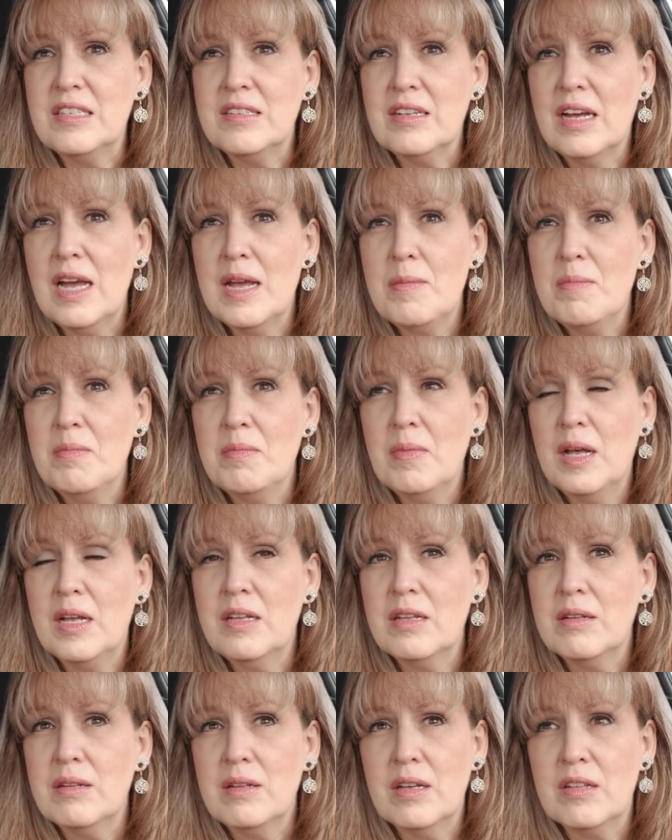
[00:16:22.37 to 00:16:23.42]
I'm uh,
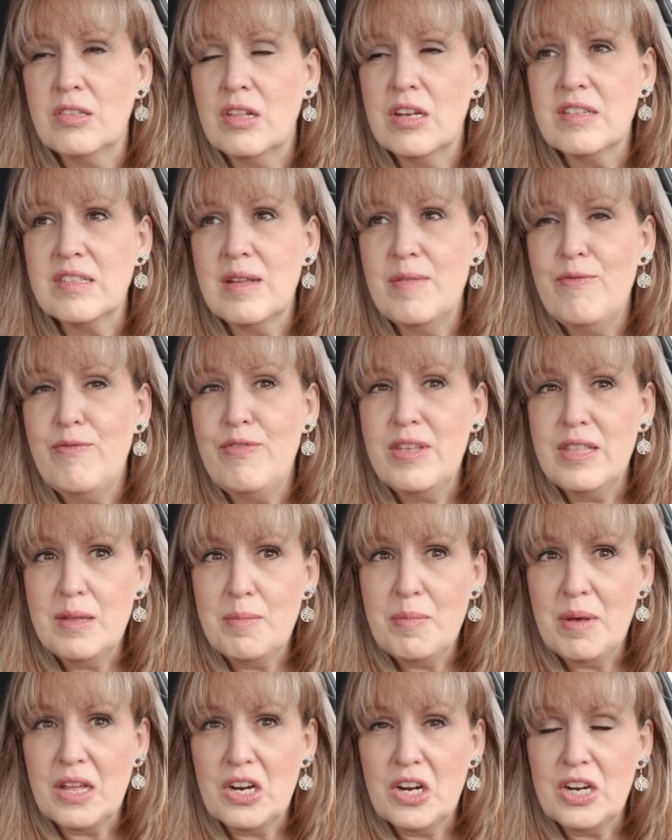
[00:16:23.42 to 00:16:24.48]
as long as I'm
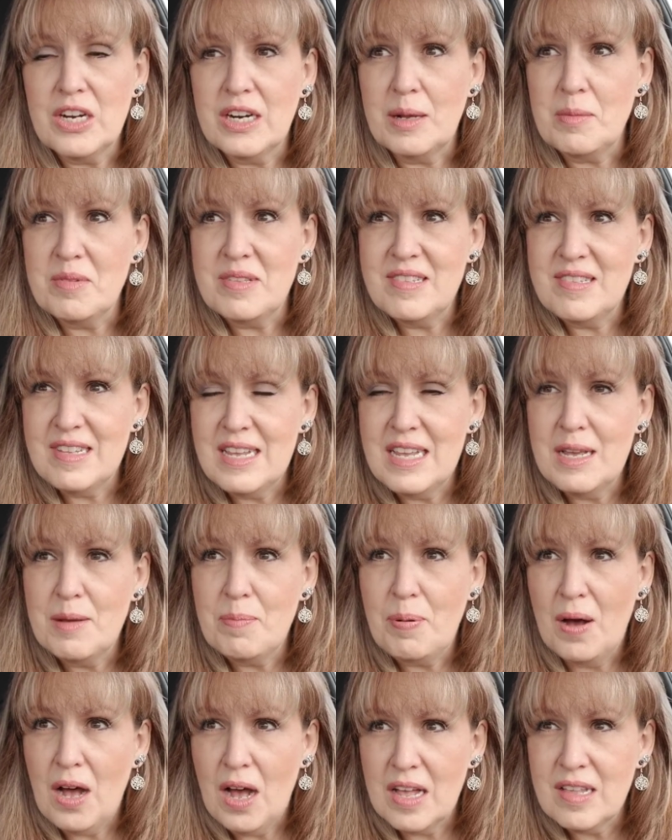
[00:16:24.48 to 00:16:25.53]
feeling better and I'm seeing
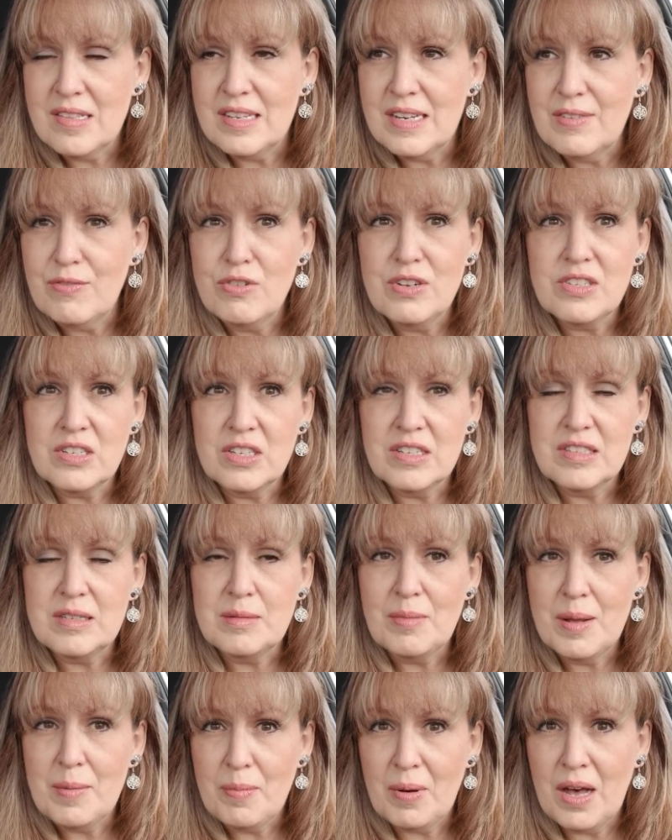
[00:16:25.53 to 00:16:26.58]
positive results in
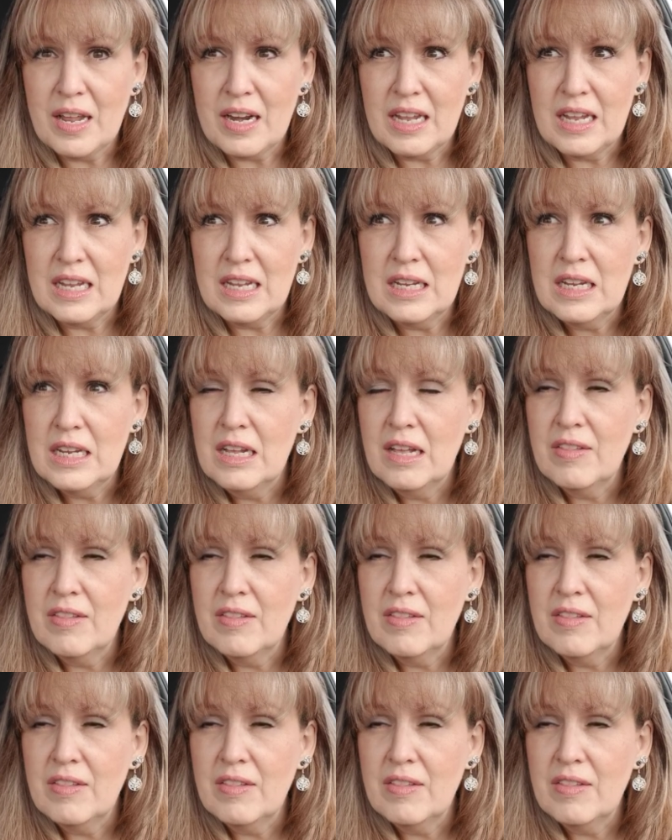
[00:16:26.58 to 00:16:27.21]
my body,